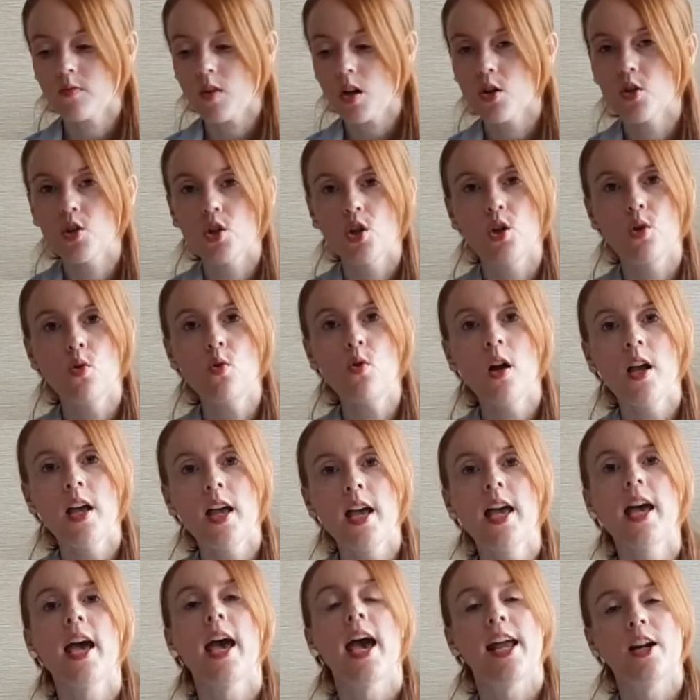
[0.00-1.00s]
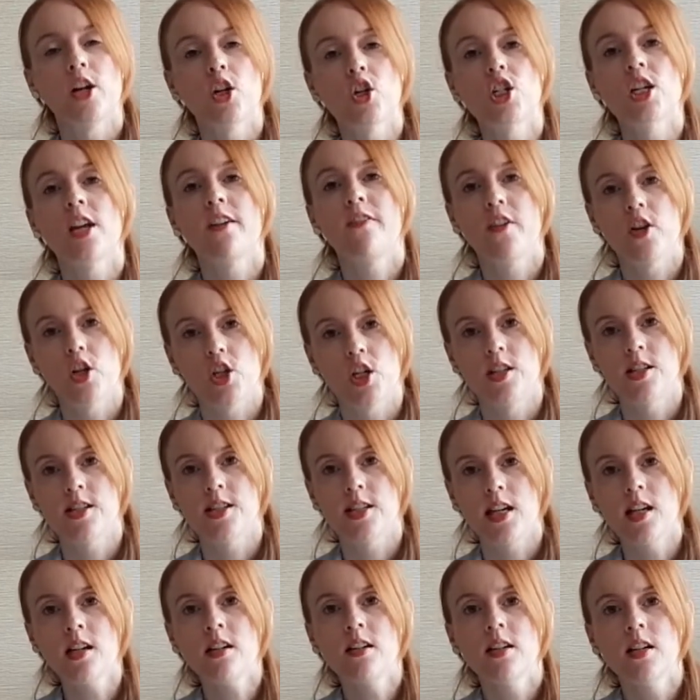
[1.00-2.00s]
Two, energy
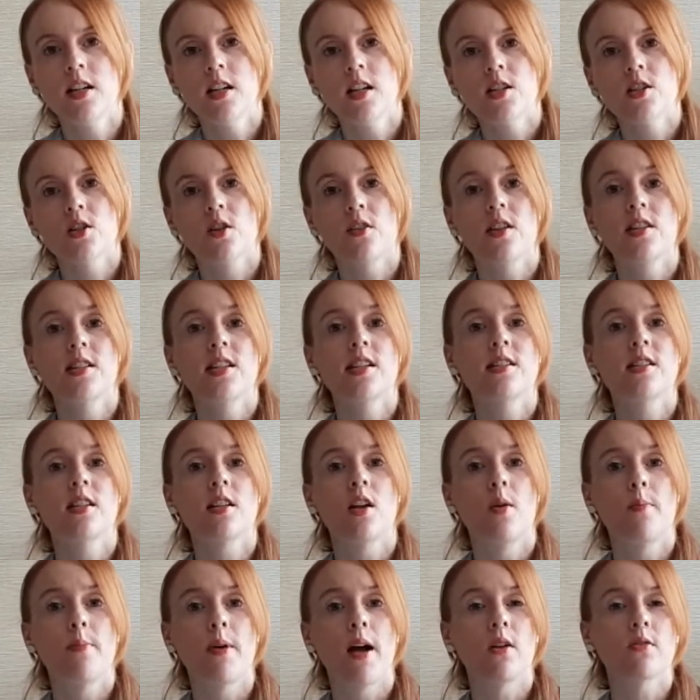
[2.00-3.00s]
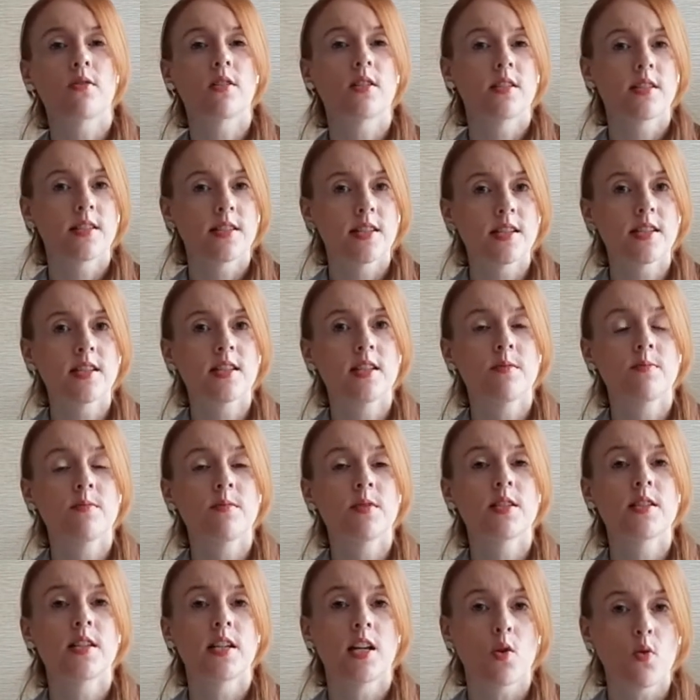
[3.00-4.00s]
efficiency. So this is about
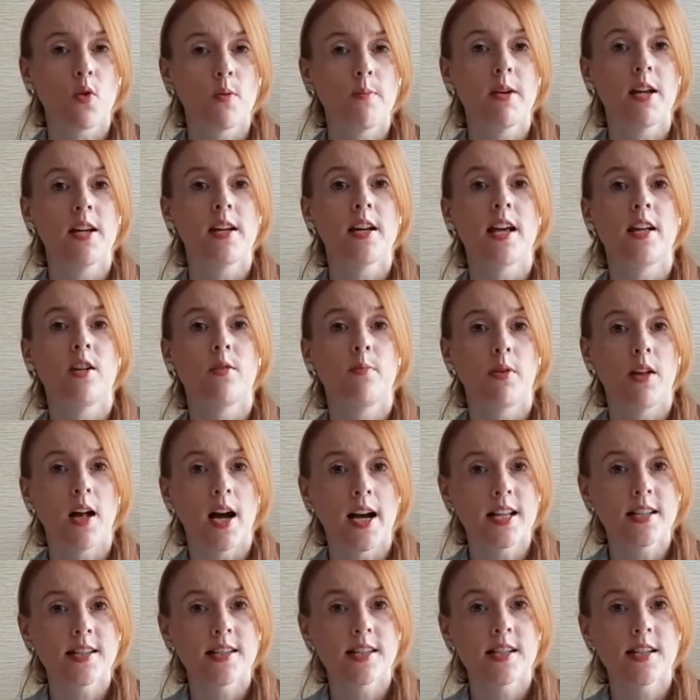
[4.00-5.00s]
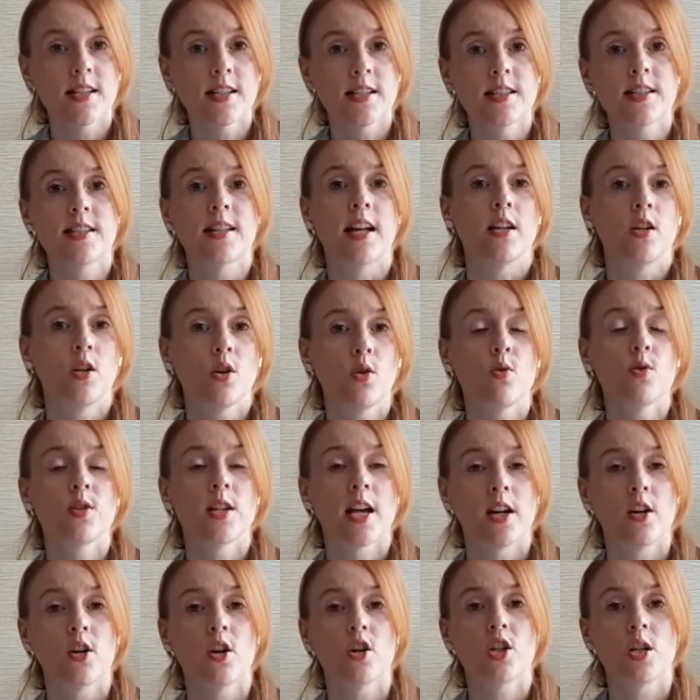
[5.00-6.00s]
systems, equipment, and appliances that use
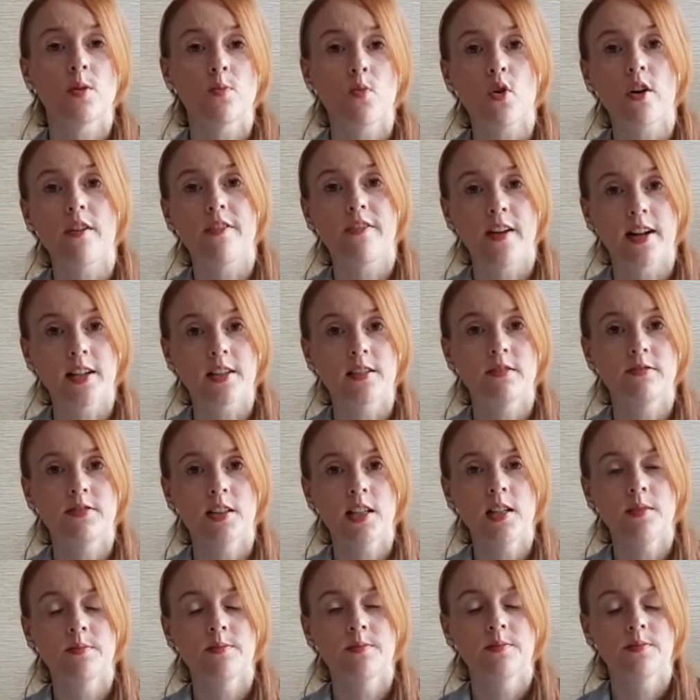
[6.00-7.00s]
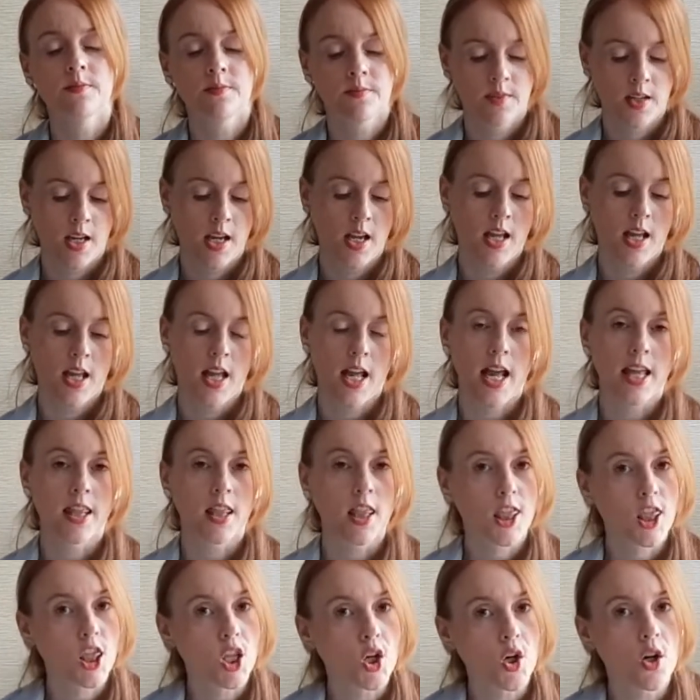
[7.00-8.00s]
energy more effectively. And
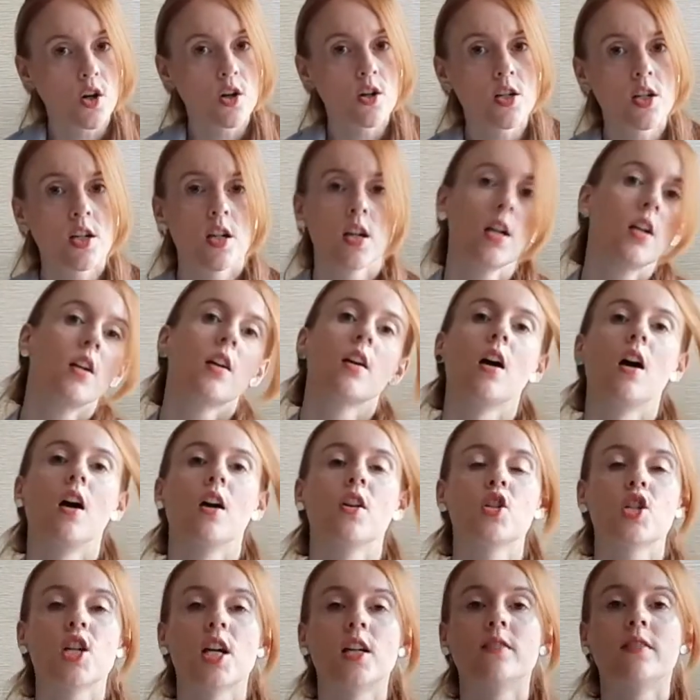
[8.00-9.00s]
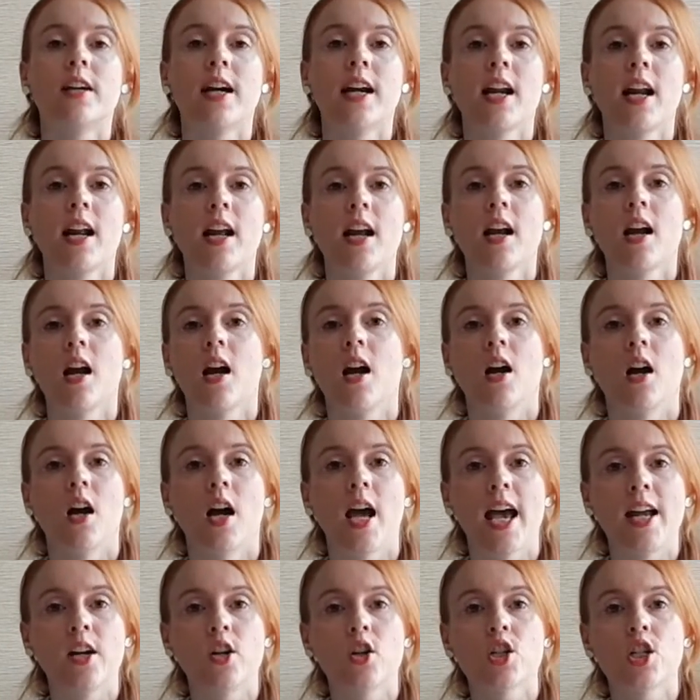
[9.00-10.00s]
third, uh, generating uh,
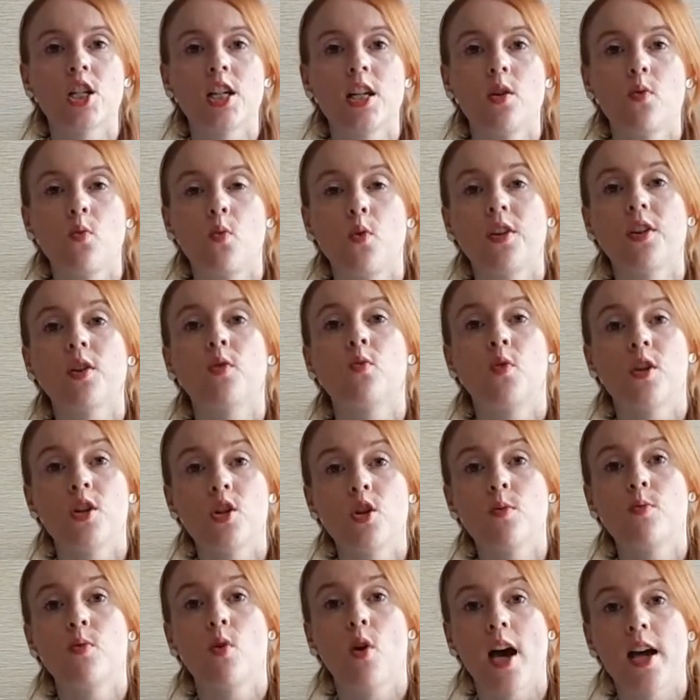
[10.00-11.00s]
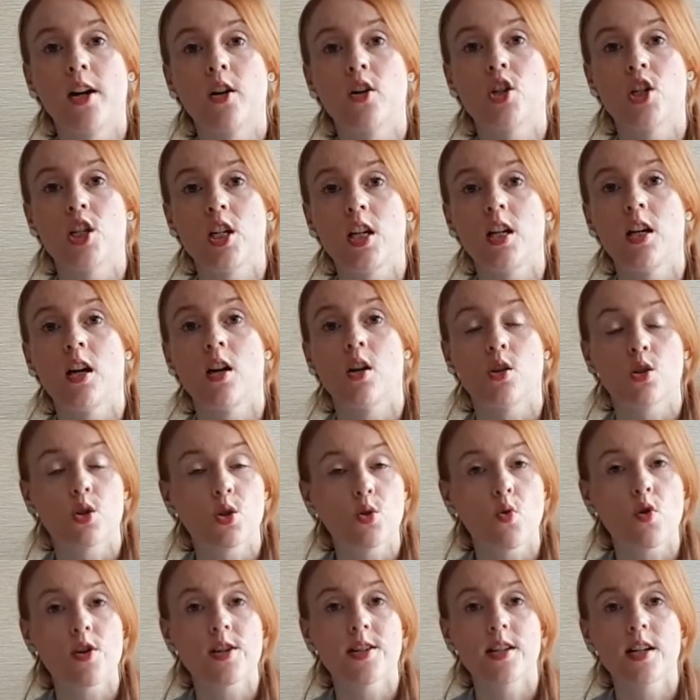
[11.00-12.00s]
energy with renewable energy uh,
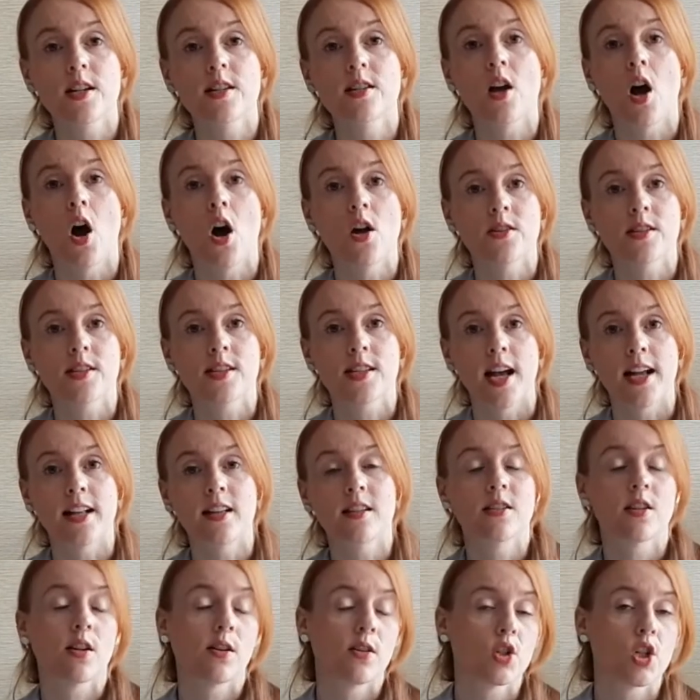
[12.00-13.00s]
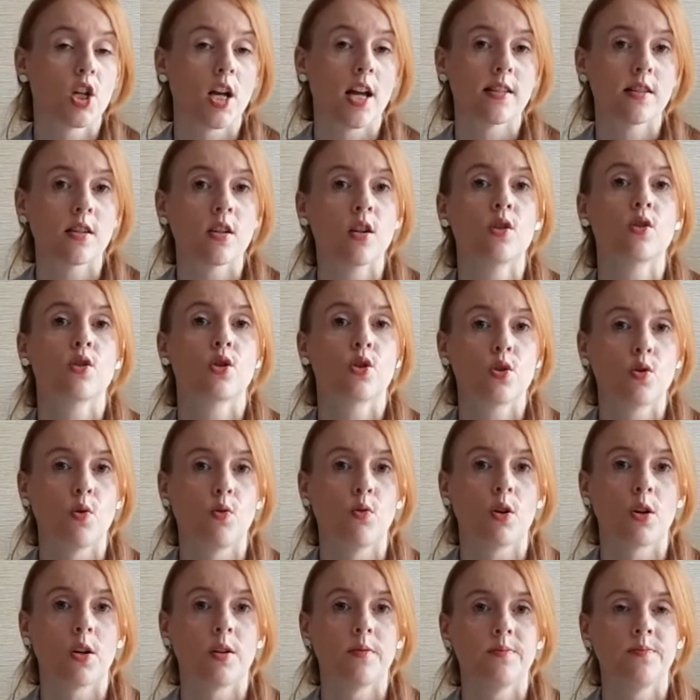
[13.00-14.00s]
sources on site such as
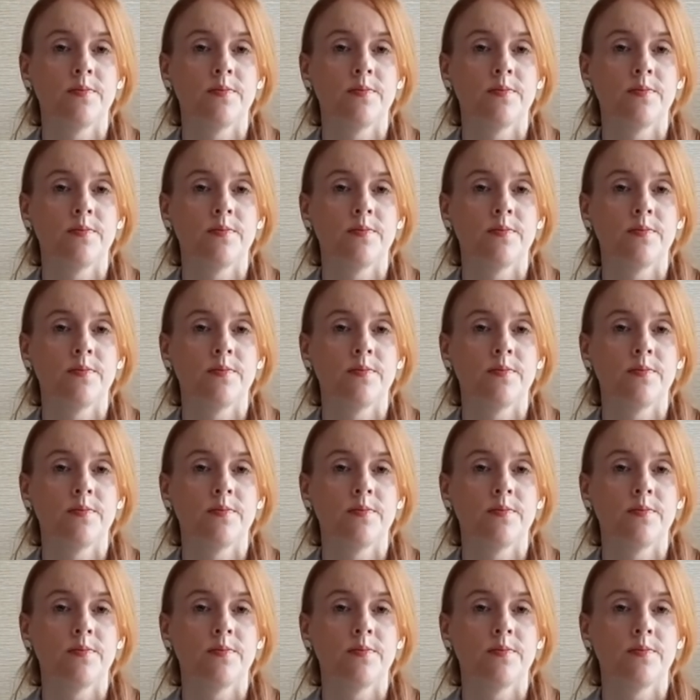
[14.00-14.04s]
solar.